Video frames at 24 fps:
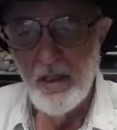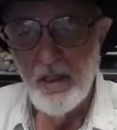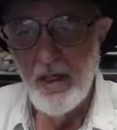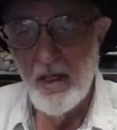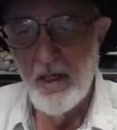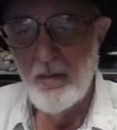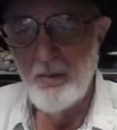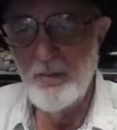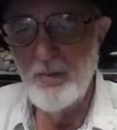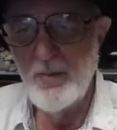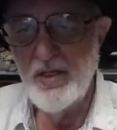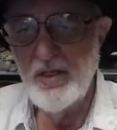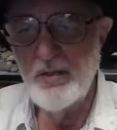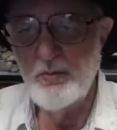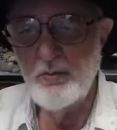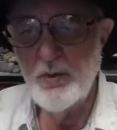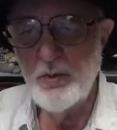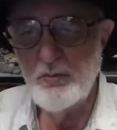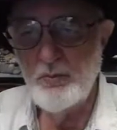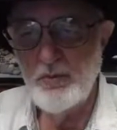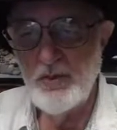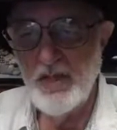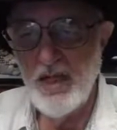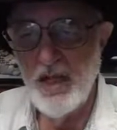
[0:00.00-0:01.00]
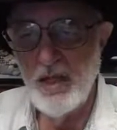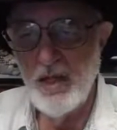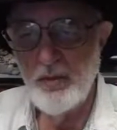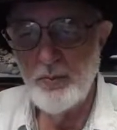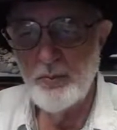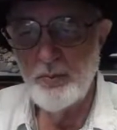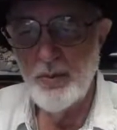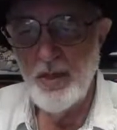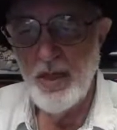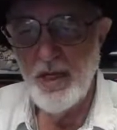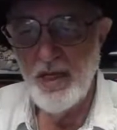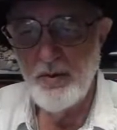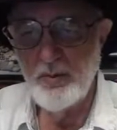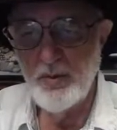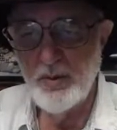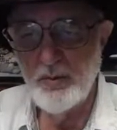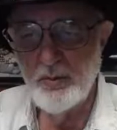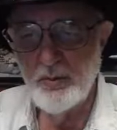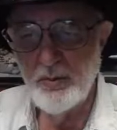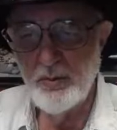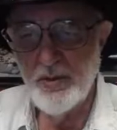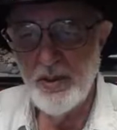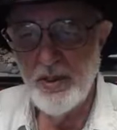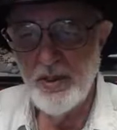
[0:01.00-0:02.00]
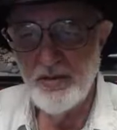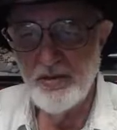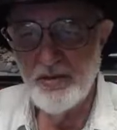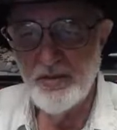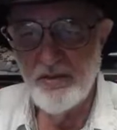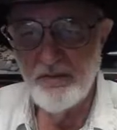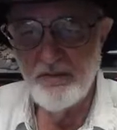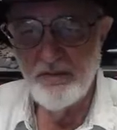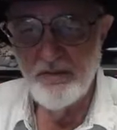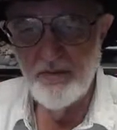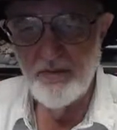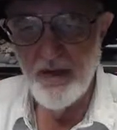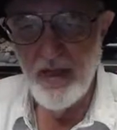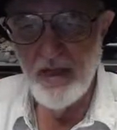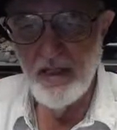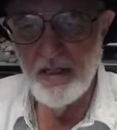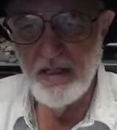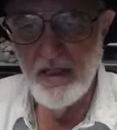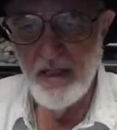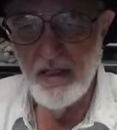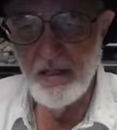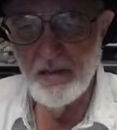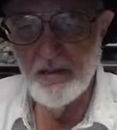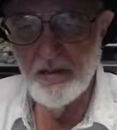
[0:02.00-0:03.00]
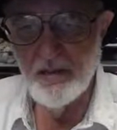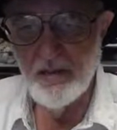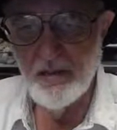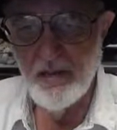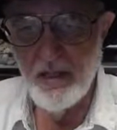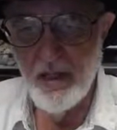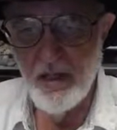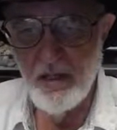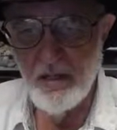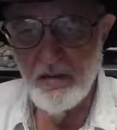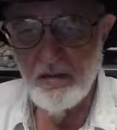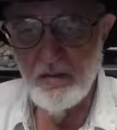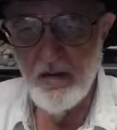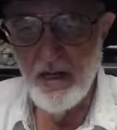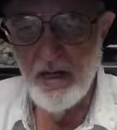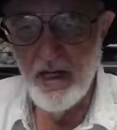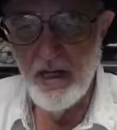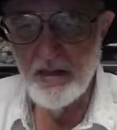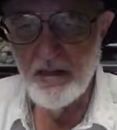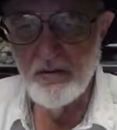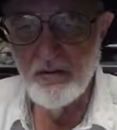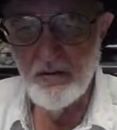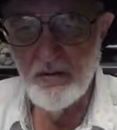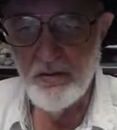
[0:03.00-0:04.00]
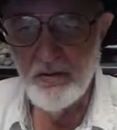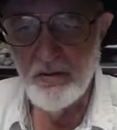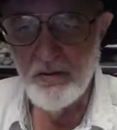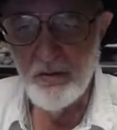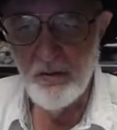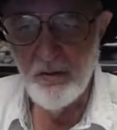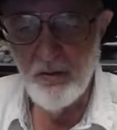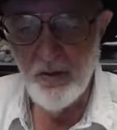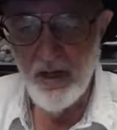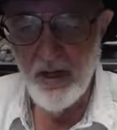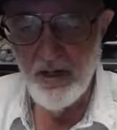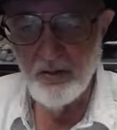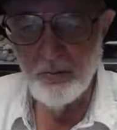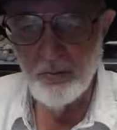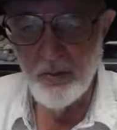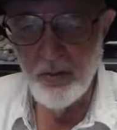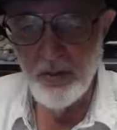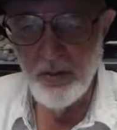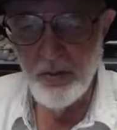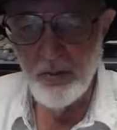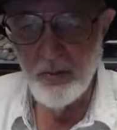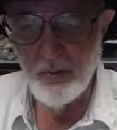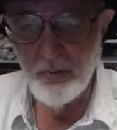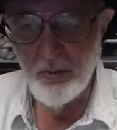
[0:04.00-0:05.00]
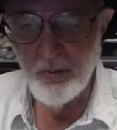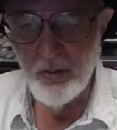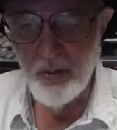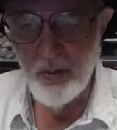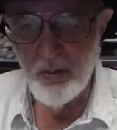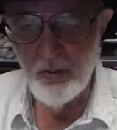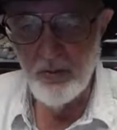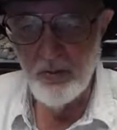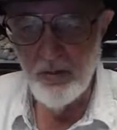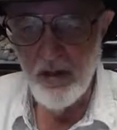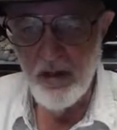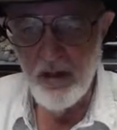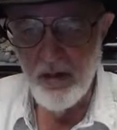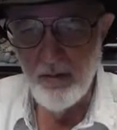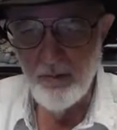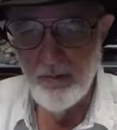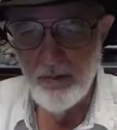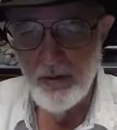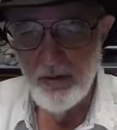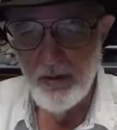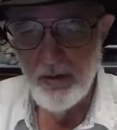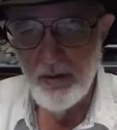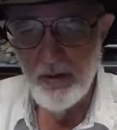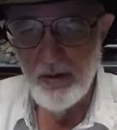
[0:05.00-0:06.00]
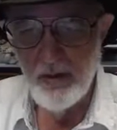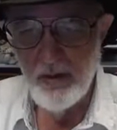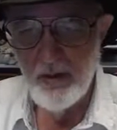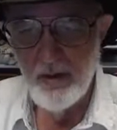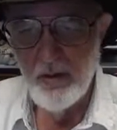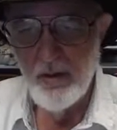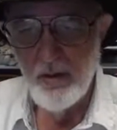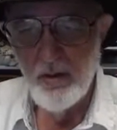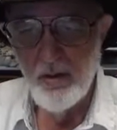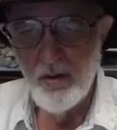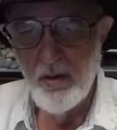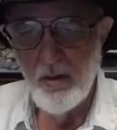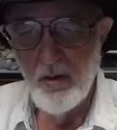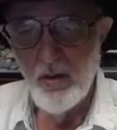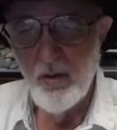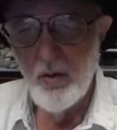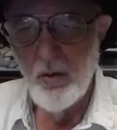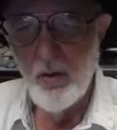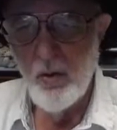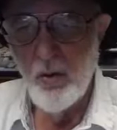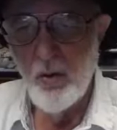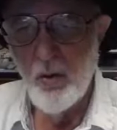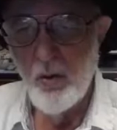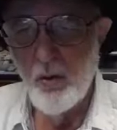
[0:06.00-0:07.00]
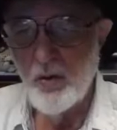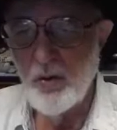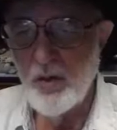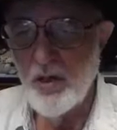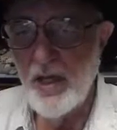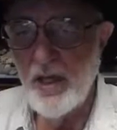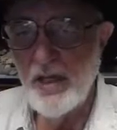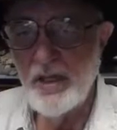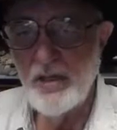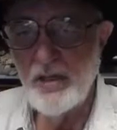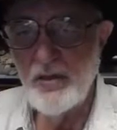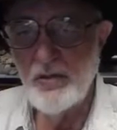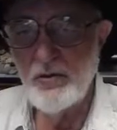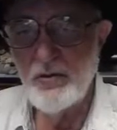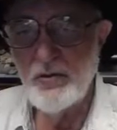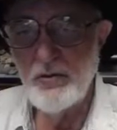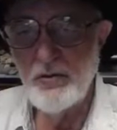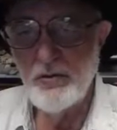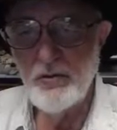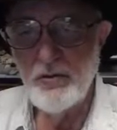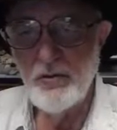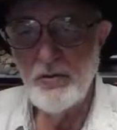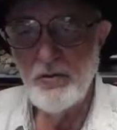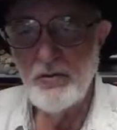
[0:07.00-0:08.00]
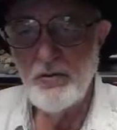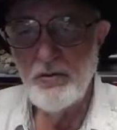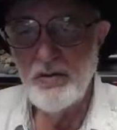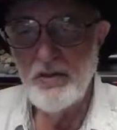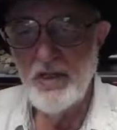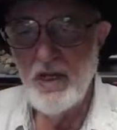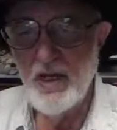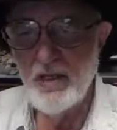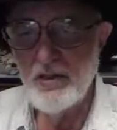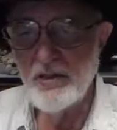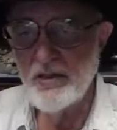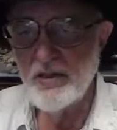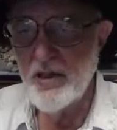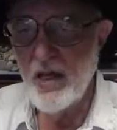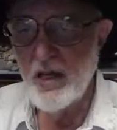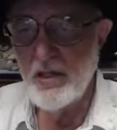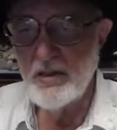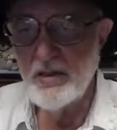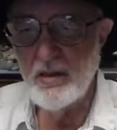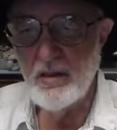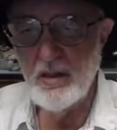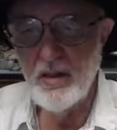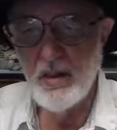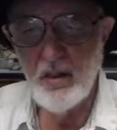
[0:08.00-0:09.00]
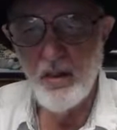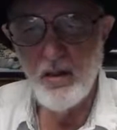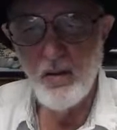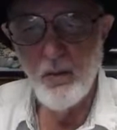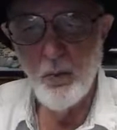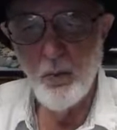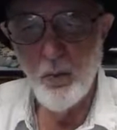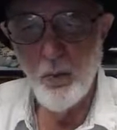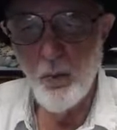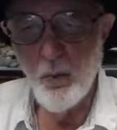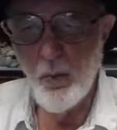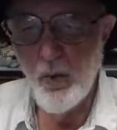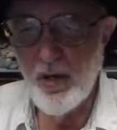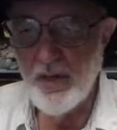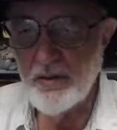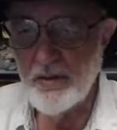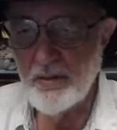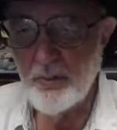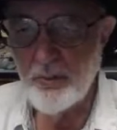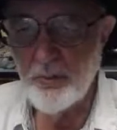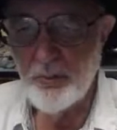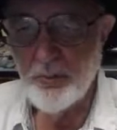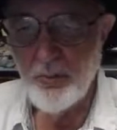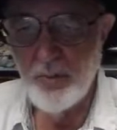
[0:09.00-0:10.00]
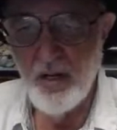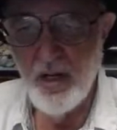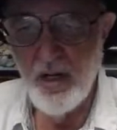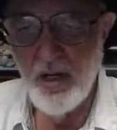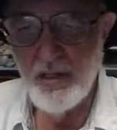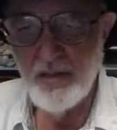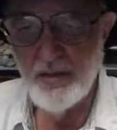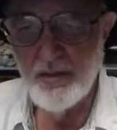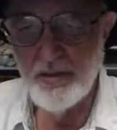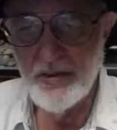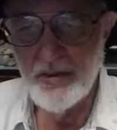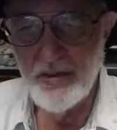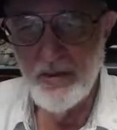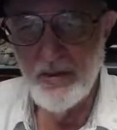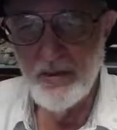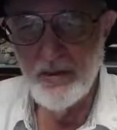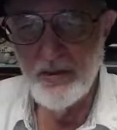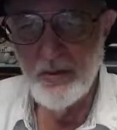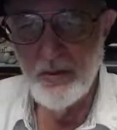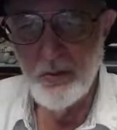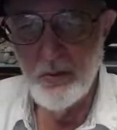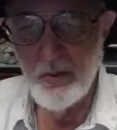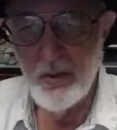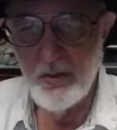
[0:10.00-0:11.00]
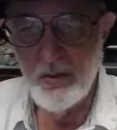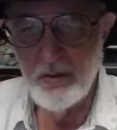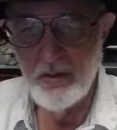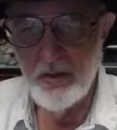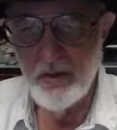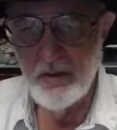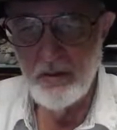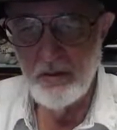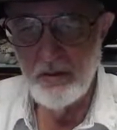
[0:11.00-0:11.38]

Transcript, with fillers: A minimum down payment plus a finance contract or direct bill program, or an insured who does not care what price is quoted.